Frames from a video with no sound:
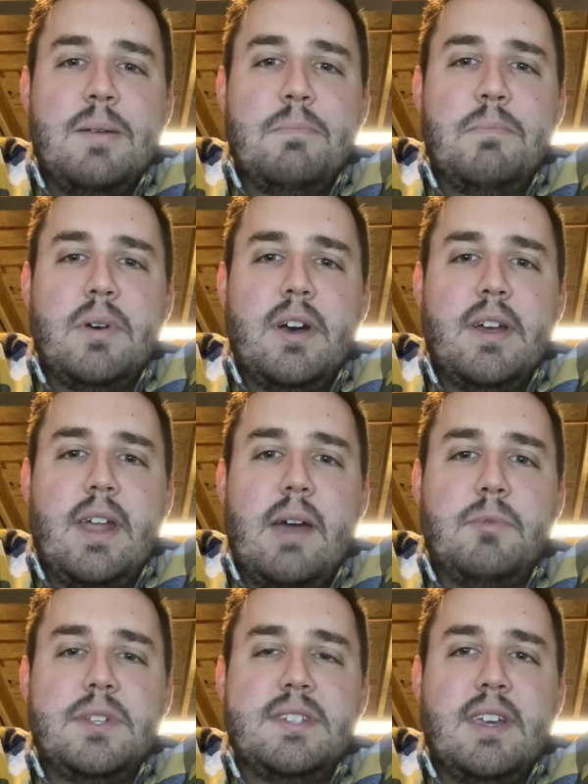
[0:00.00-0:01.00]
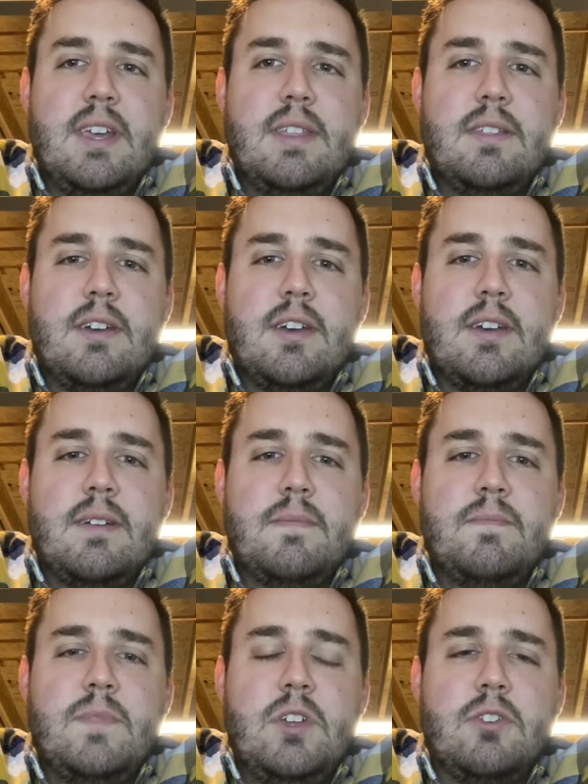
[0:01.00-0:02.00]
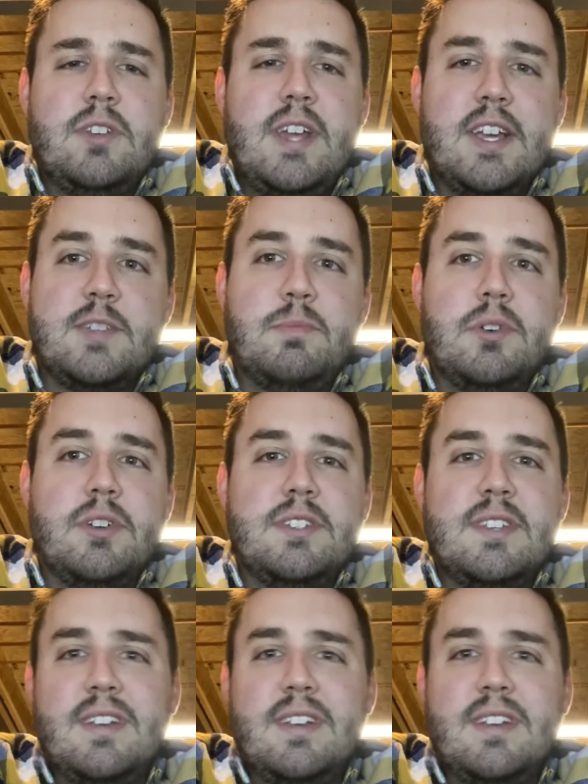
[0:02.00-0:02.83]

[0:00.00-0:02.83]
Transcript: But I would say your textbooks